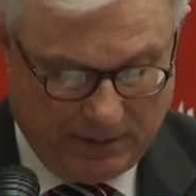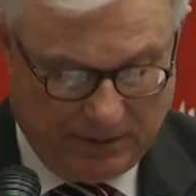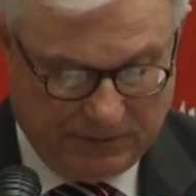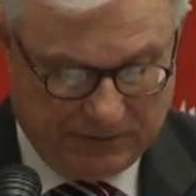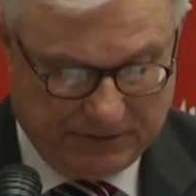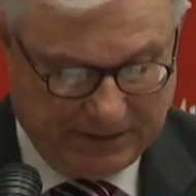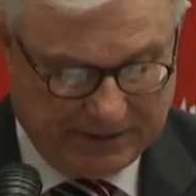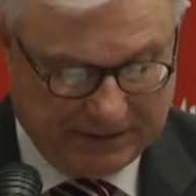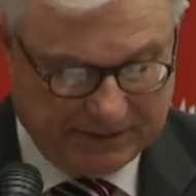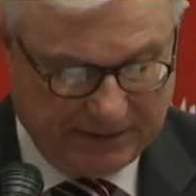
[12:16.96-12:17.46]

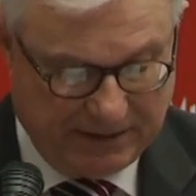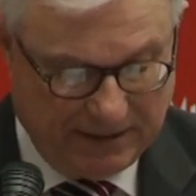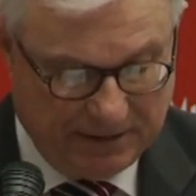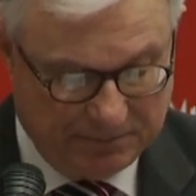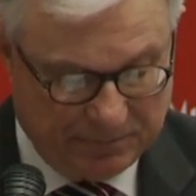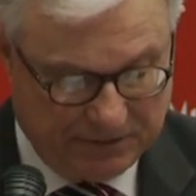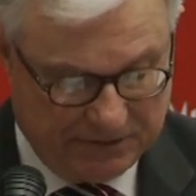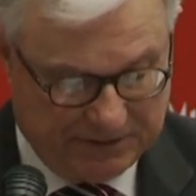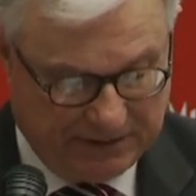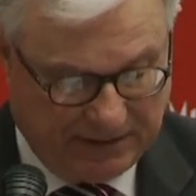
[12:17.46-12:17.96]

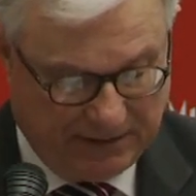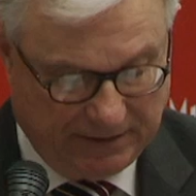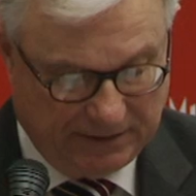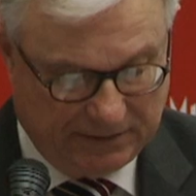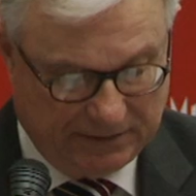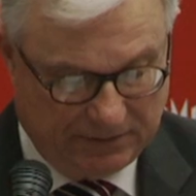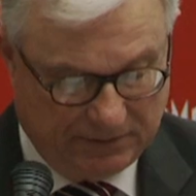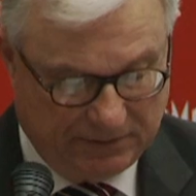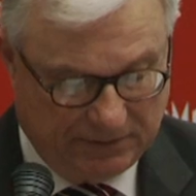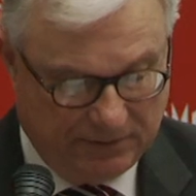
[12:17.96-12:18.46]

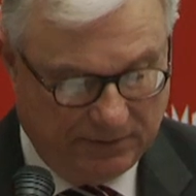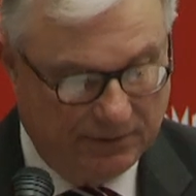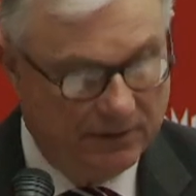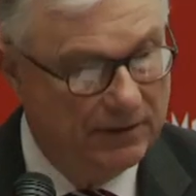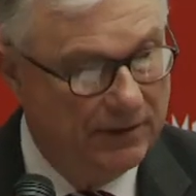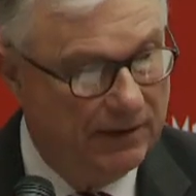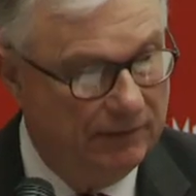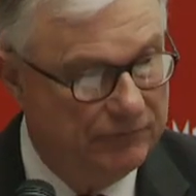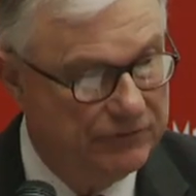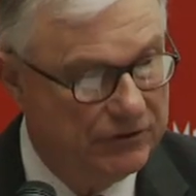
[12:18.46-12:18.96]
16%
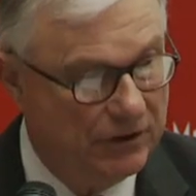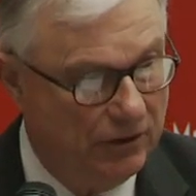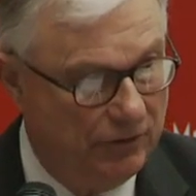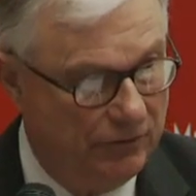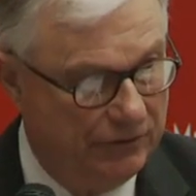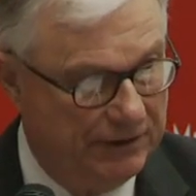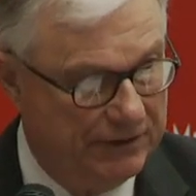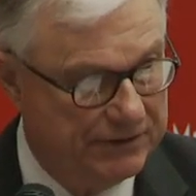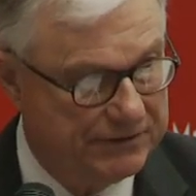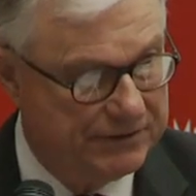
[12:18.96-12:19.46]
have
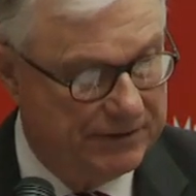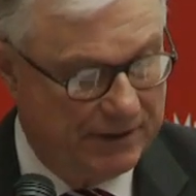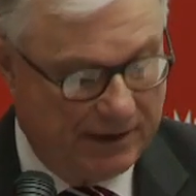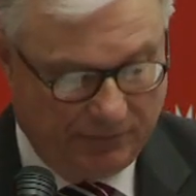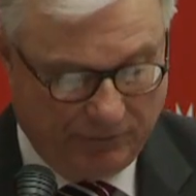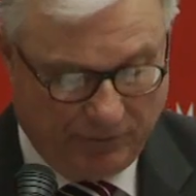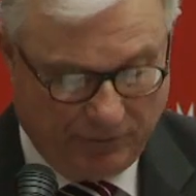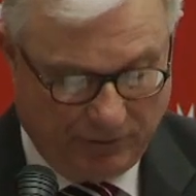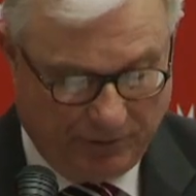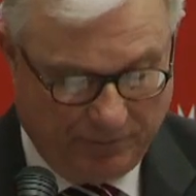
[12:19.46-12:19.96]
told us they
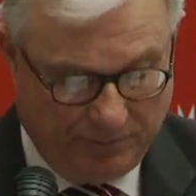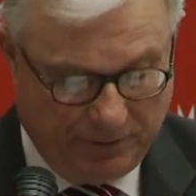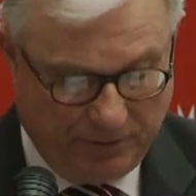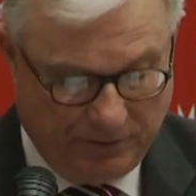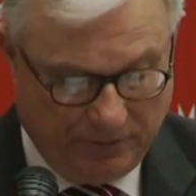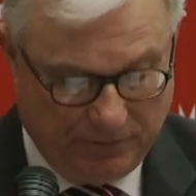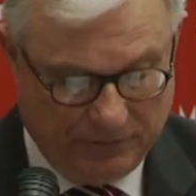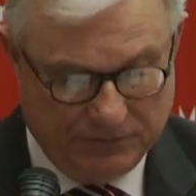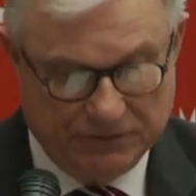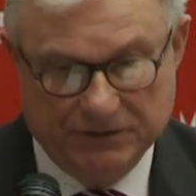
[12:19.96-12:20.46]
were
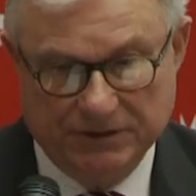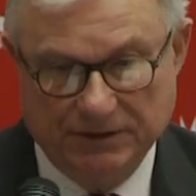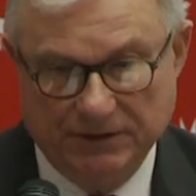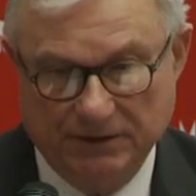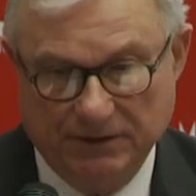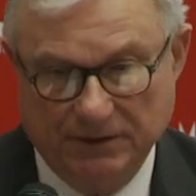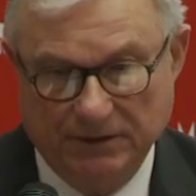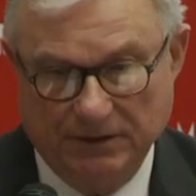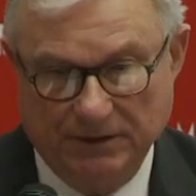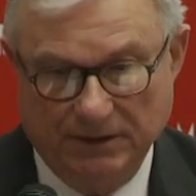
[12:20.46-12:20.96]
abused
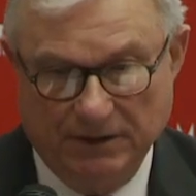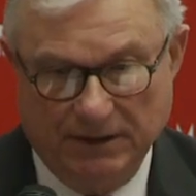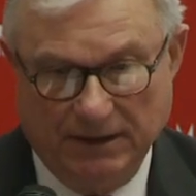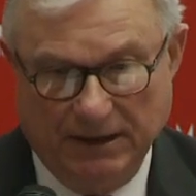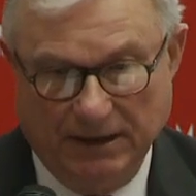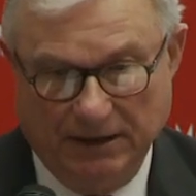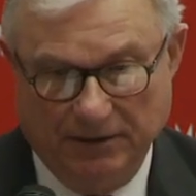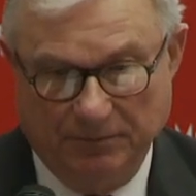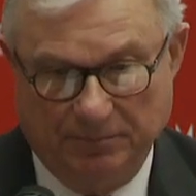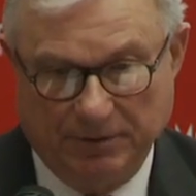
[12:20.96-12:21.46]

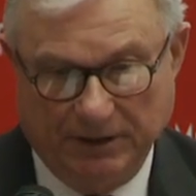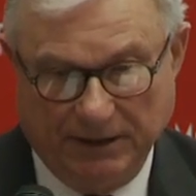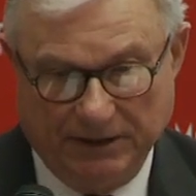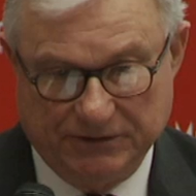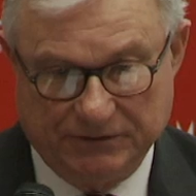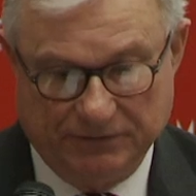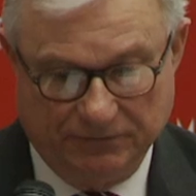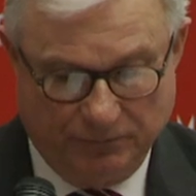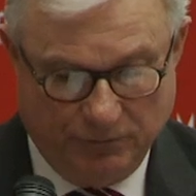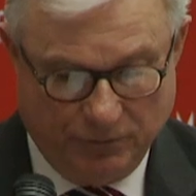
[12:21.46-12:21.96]
in a
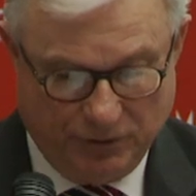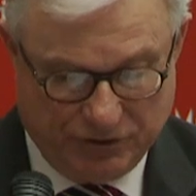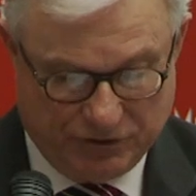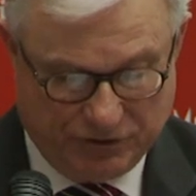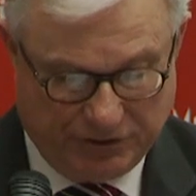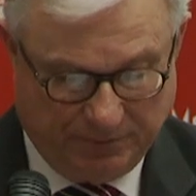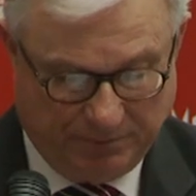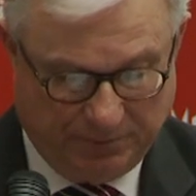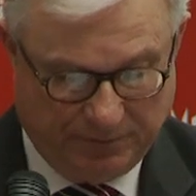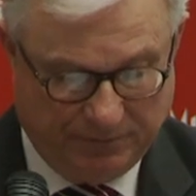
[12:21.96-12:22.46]
place of
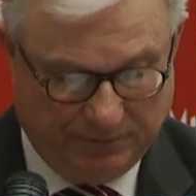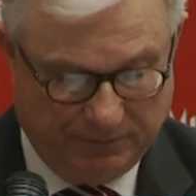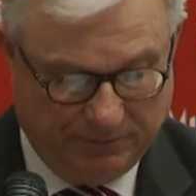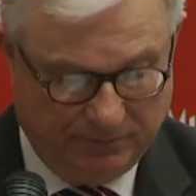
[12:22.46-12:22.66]
worship,